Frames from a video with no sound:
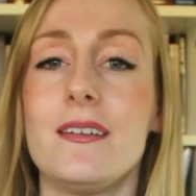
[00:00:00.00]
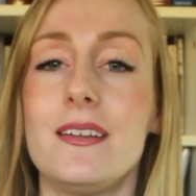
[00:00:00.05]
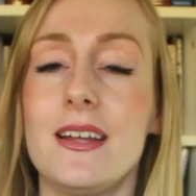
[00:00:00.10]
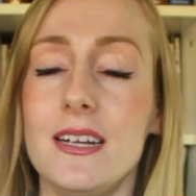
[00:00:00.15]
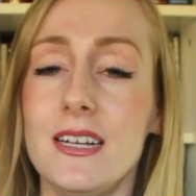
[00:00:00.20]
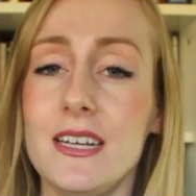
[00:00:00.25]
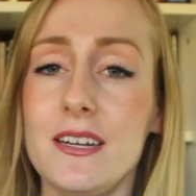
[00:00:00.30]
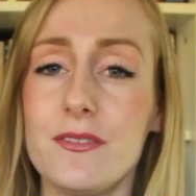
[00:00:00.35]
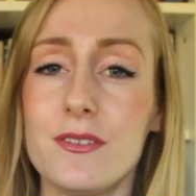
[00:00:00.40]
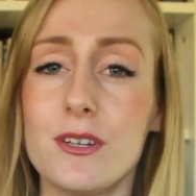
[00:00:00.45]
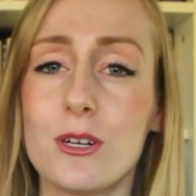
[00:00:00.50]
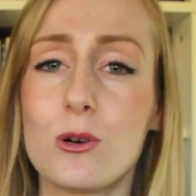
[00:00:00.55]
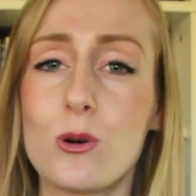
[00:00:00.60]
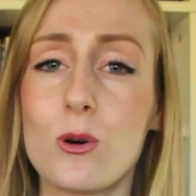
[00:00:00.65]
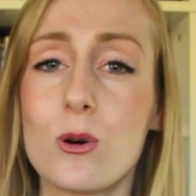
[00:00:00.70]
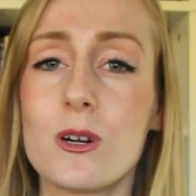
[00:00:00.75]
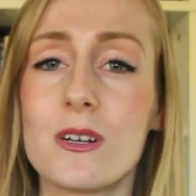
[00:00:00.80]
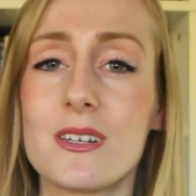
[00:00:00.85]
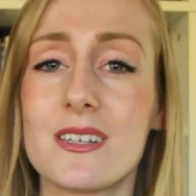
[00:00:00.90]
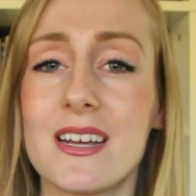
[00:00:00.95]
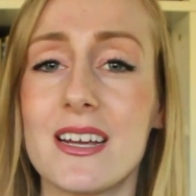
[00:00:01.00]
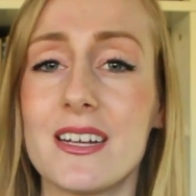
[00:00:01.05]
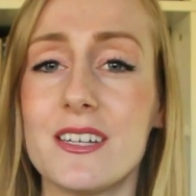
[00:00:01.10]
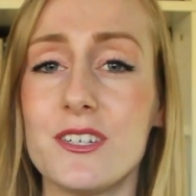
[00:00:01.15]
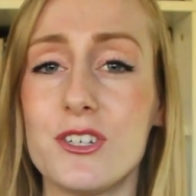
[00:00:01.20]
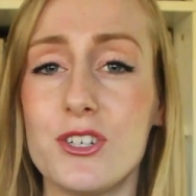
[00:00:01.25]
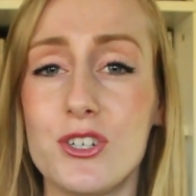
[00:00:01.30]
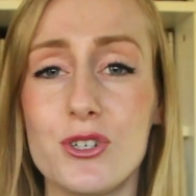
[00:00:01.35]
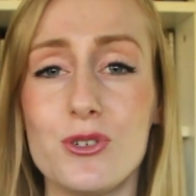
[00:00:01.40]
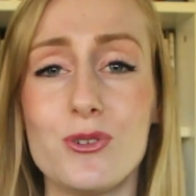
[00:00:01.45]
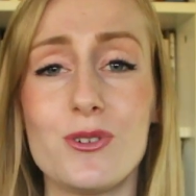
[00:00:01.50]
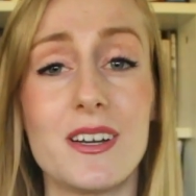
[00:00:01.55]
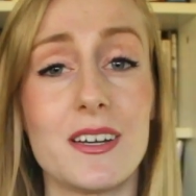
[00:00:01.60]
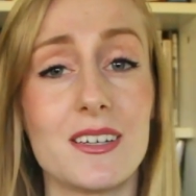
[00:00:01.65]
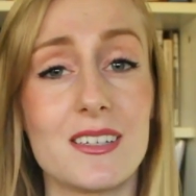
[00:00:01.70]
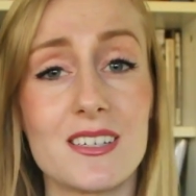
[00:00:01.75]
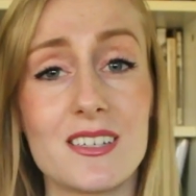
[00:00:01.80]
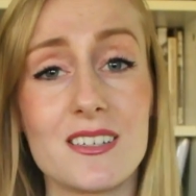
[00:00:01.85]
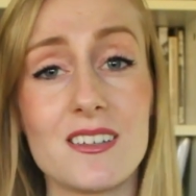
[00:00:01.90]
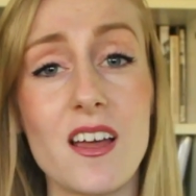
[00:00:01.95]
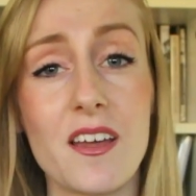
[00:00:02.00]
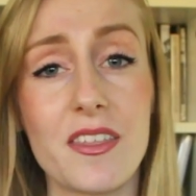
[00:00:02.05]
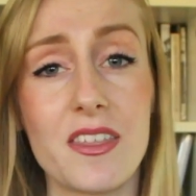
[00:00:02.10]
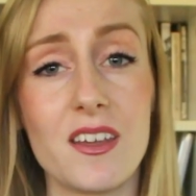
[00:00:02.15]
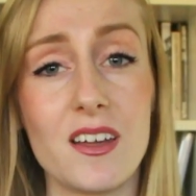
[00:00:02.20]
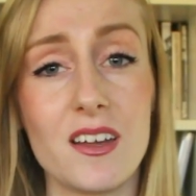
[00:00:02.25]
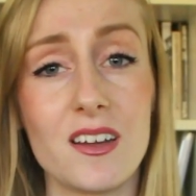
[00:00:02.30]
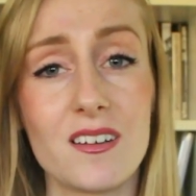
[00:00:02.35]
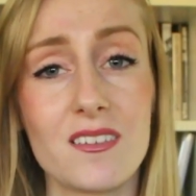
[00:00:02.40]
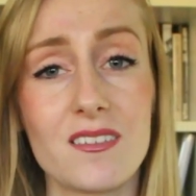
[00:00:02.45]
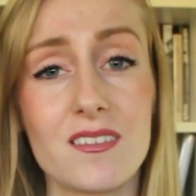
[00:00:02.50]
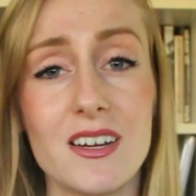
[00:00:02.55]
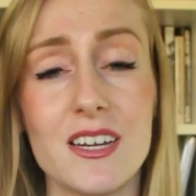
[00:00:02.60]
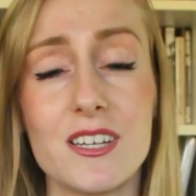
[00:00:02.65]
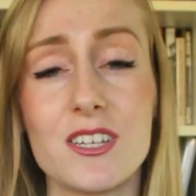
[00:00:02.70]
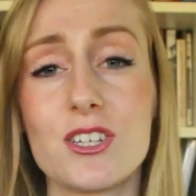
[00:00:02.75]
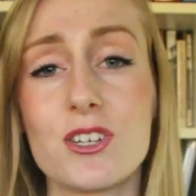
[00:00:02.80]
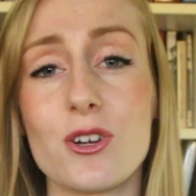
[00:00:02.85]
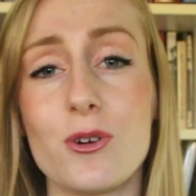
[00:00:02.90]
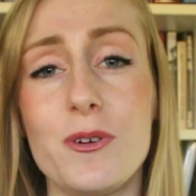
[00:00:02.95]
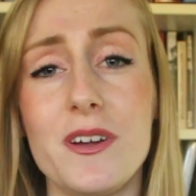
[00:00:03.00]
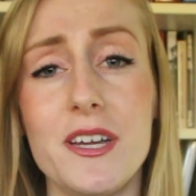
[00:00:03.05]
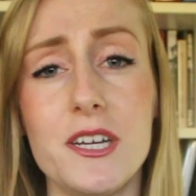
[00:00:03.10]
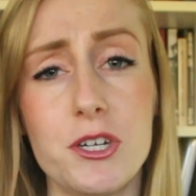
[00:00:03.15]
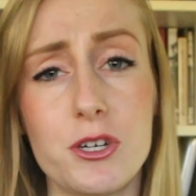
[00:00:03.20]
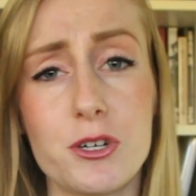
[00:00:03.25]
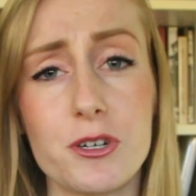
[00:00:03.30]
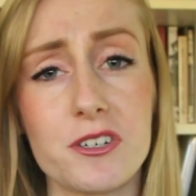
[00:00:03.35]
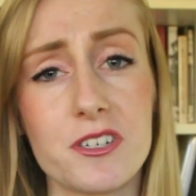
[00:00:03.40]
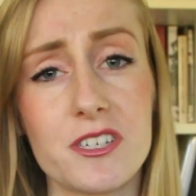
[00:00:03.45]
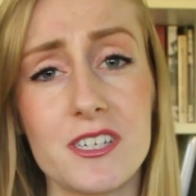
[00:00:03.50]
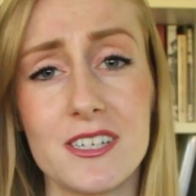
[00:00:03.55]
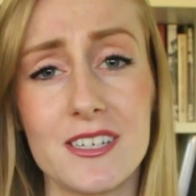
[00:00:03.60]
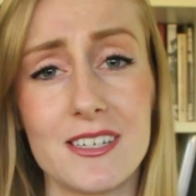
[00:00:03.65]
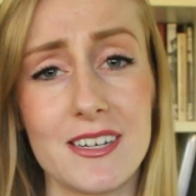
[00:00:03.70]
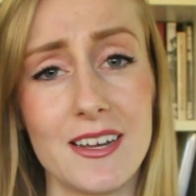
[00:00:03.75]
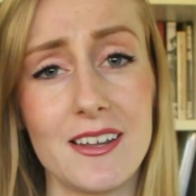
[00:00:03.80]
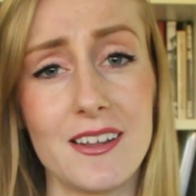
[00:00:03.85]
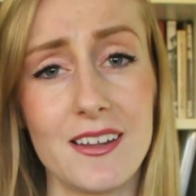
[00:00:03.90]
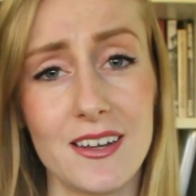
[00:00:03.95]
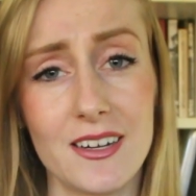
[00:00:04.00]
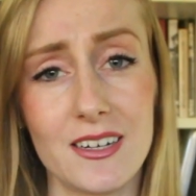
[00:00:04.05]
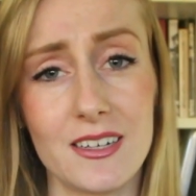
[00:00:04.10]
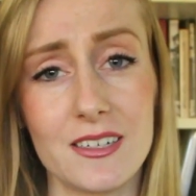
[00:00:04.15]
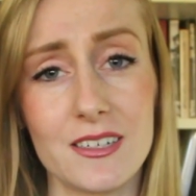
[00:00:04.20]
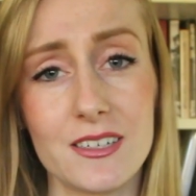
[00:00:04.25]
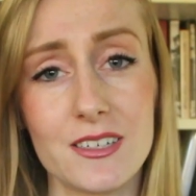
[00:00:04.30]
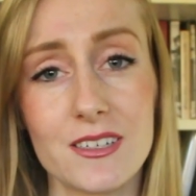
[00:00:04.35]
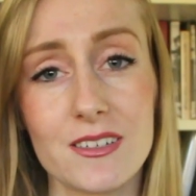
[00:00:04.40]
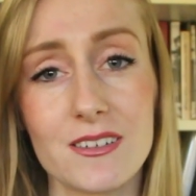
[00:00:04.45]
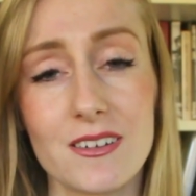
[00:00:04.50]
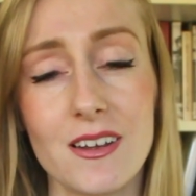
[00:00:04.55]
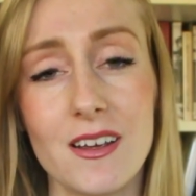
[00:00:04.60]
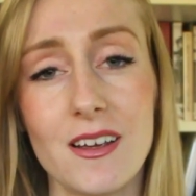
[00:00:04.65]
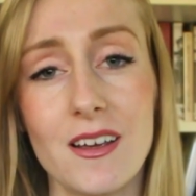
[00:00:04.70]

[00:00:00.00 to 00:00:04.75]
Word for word: They leave the court and the Jew gets nothing, and so he curses St. Nicholas.